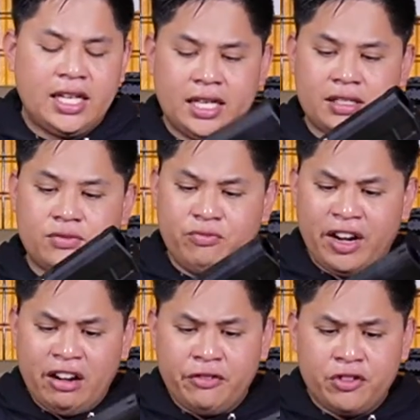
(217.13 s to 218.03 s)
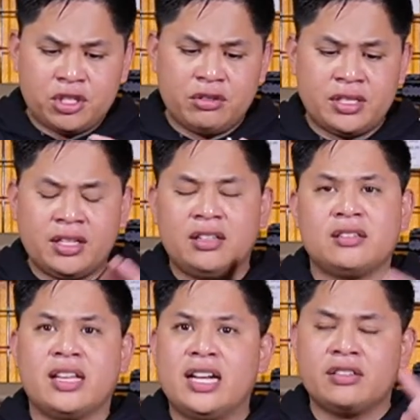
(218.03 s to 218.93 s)
It's very futuristic in the
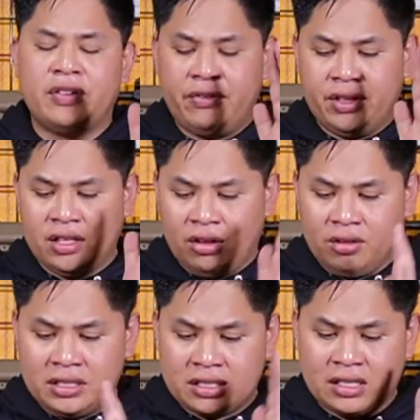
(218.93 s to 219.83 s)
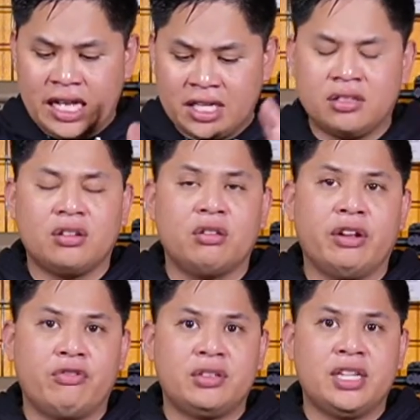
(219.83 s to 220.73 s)
designs of having all these slashes all the way
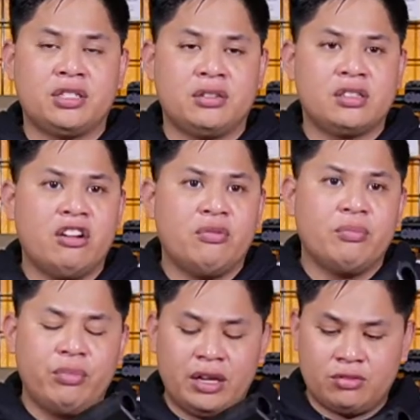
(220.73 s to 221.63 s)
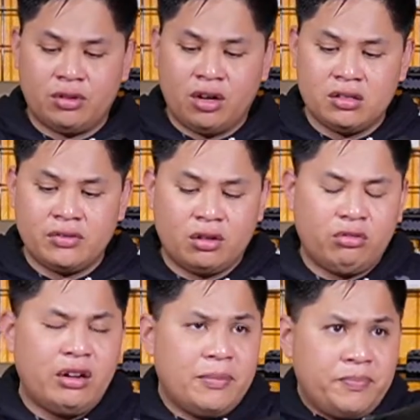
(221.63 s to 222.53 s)
for the texture itself. But as regards to the
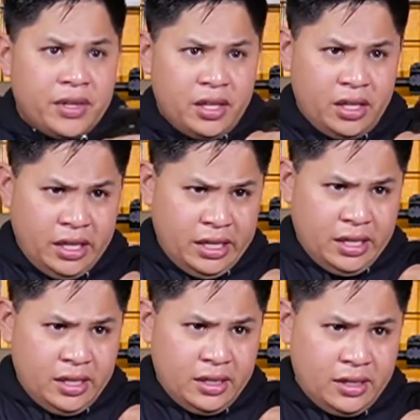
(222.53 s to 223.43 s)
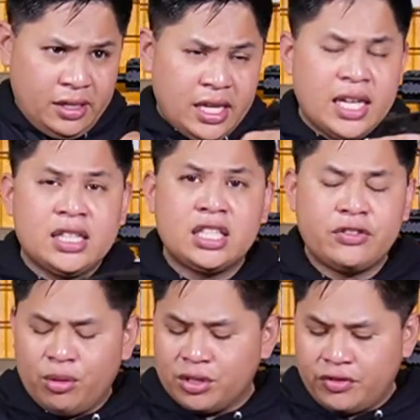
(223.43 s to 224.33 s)
grip, this
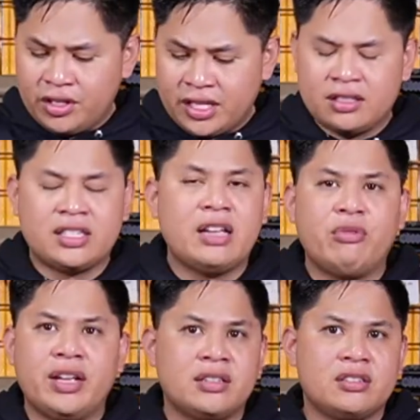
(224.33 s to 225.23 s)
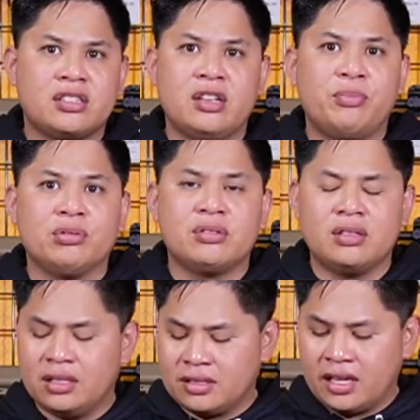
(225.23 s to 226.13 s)
almost feels like the same way as a stippled
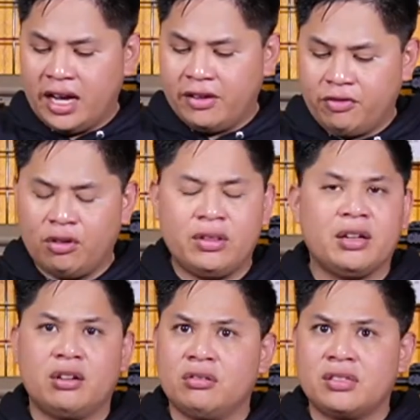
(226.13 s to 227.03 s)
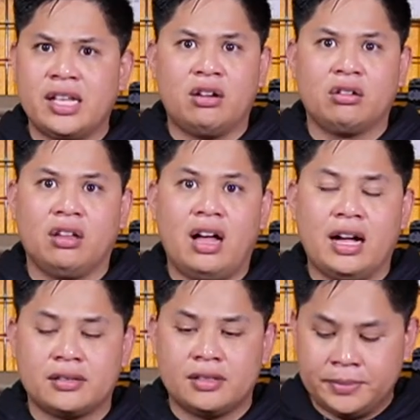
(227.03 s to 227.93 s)
design for like your standard
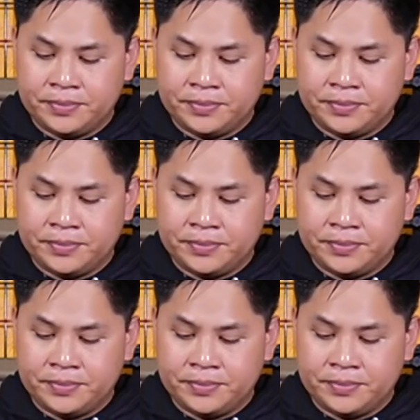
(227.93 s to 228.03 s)
Glocks.